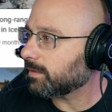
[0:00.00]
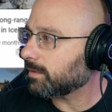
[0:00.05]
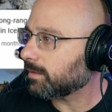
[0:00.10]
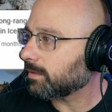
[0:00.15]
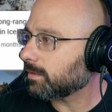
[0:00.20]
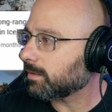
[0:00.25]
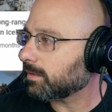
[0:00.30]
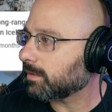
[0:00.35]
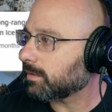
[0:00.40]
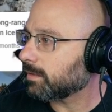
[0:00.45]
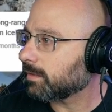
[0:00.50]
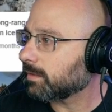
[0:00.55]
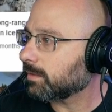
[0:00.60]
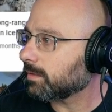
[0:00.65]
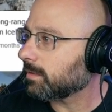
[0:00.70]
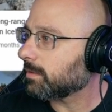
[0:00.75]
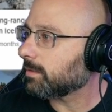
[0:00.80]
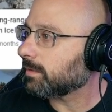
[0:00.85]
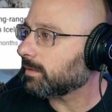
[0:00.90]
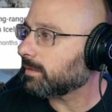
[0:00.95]

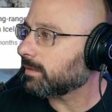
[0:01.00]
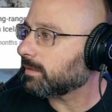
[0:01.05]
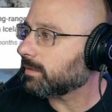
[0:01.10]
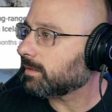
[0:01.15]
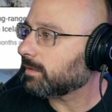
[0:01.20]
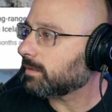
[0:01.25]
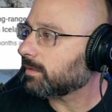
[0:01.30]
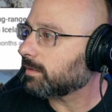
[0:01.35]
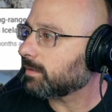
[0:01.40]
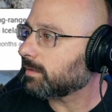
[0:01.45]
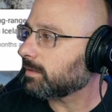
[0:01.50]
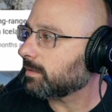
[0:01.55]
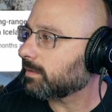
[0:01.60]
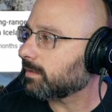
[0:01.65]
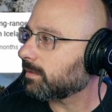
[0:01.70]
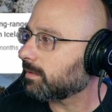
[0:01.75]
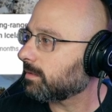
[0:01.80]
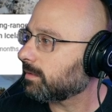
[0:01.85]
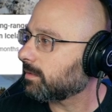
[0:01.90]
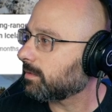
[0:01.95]

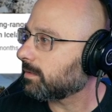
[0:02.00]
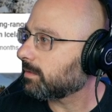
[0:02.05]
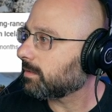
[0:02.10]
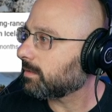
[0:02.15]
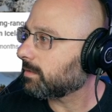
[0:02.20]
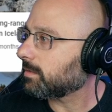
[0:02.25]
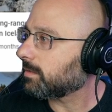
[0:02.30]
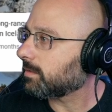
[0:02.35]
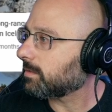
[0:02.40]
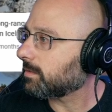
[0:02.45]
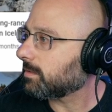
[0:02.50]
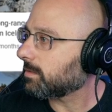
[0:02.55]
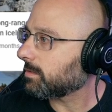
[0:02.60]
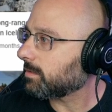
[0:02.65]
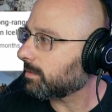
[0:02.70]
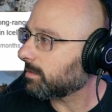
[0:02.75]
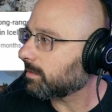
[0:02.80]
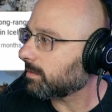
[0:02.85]
Nobody speaks.